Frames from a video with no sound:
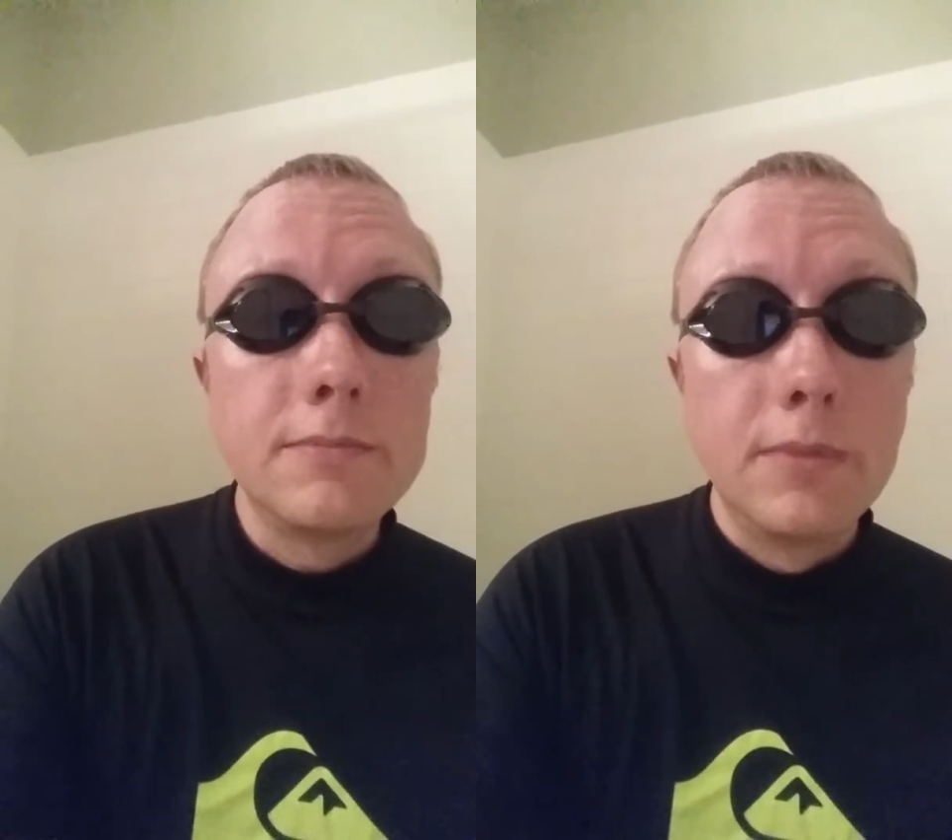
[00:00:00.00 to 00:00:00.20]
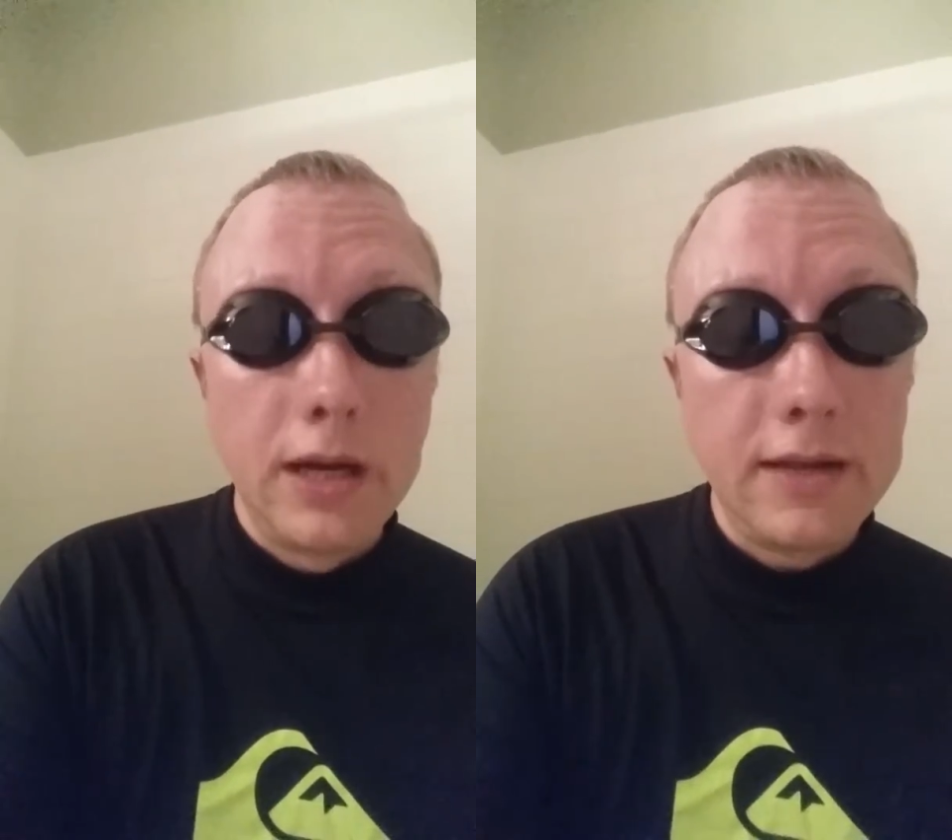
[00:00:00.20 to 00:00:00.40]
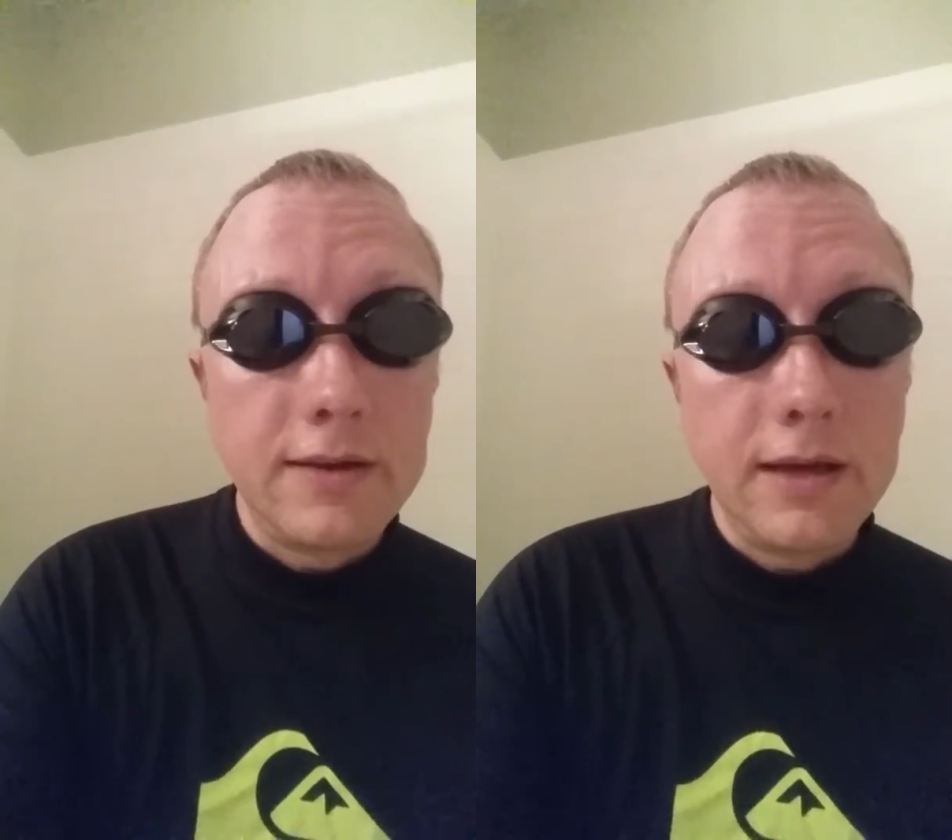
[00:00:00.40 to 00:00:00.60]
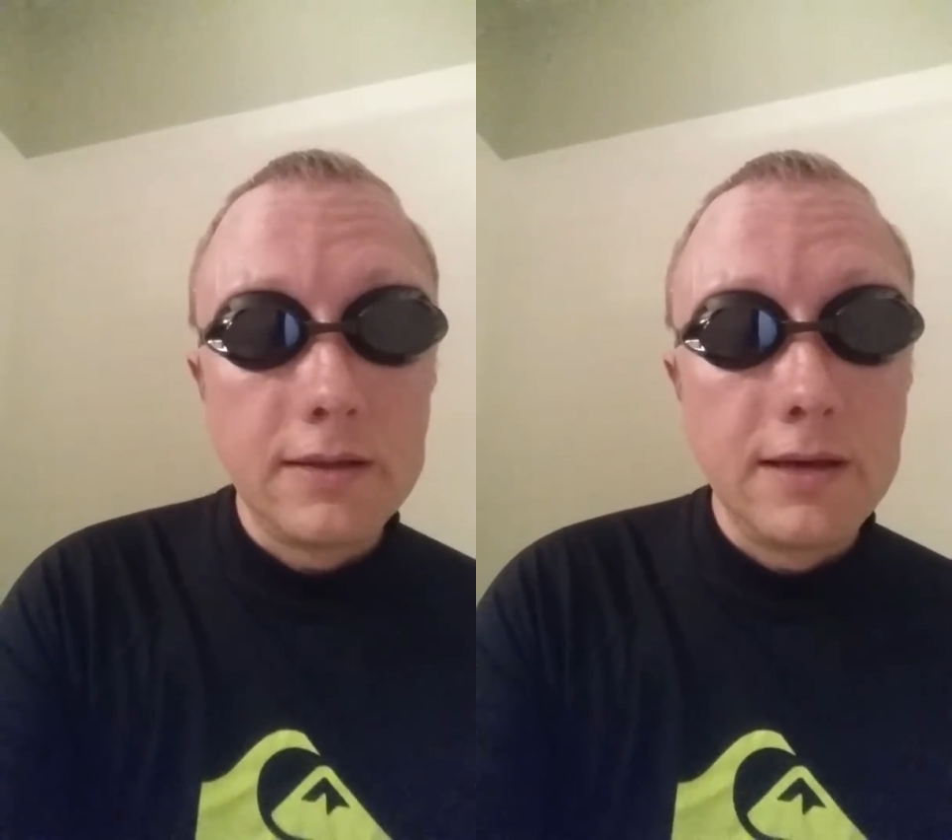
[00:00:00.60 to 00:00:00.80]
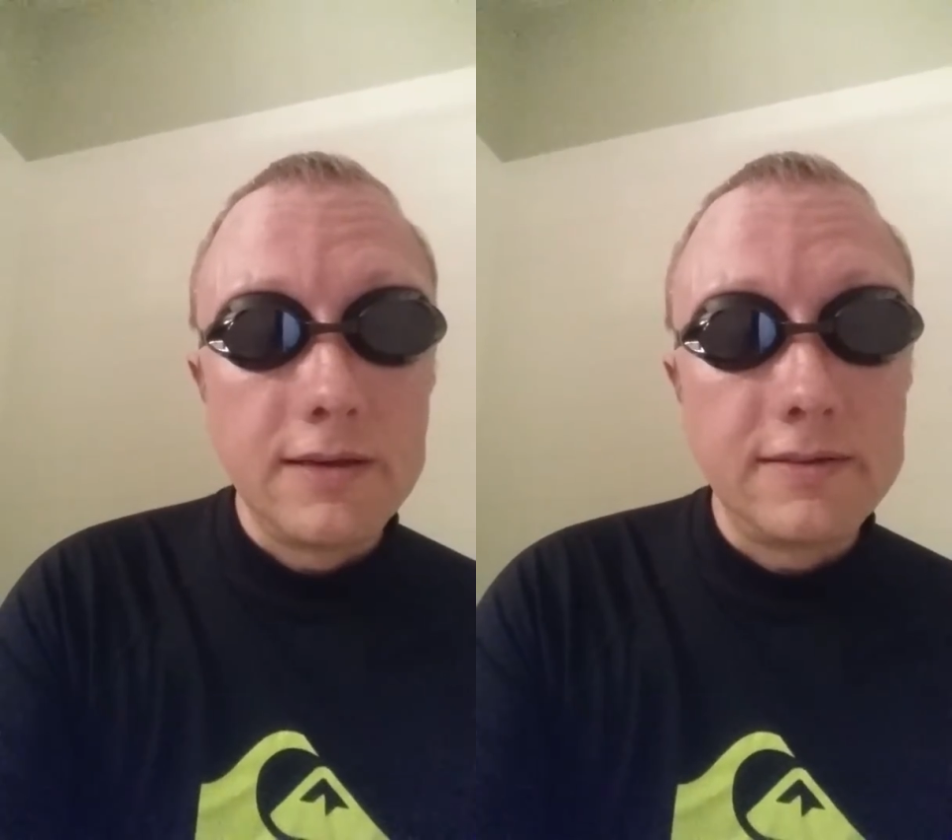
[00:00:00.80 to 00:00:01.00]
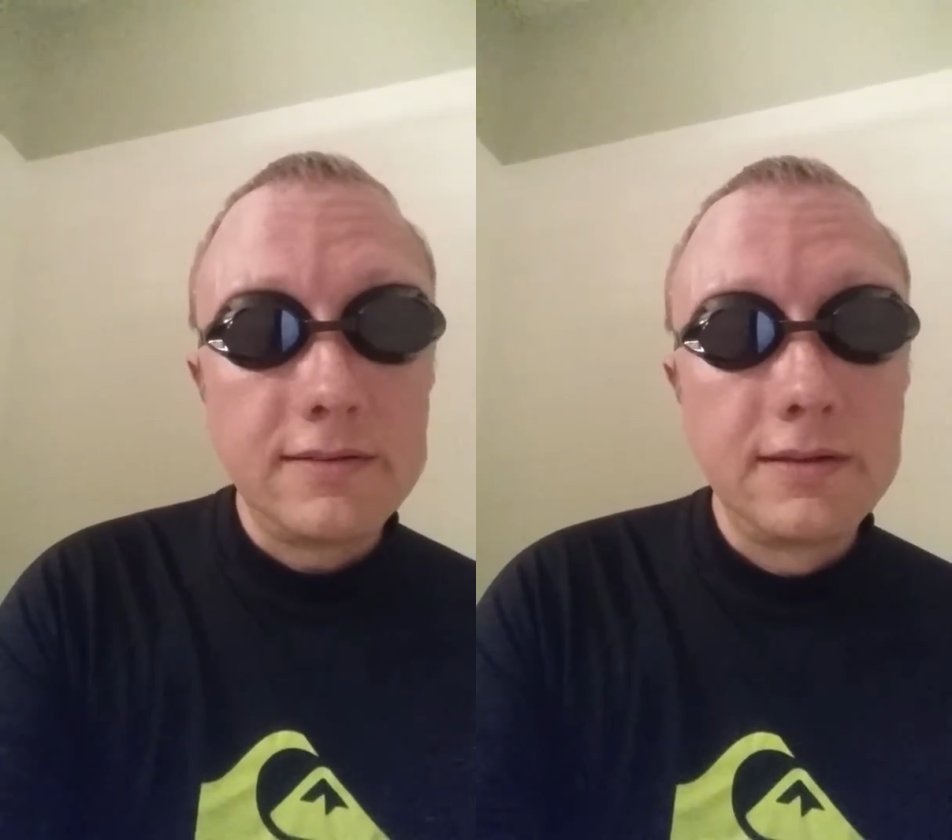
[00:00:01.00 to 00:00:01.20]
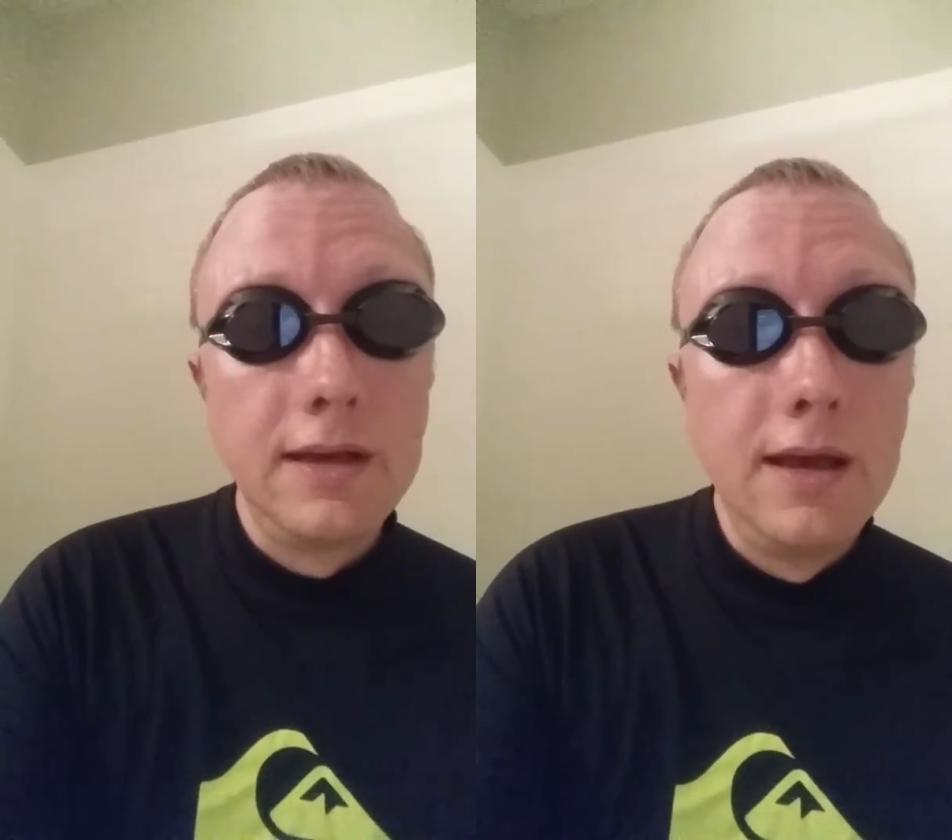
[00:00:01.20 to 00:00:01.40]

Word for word: money to ALS.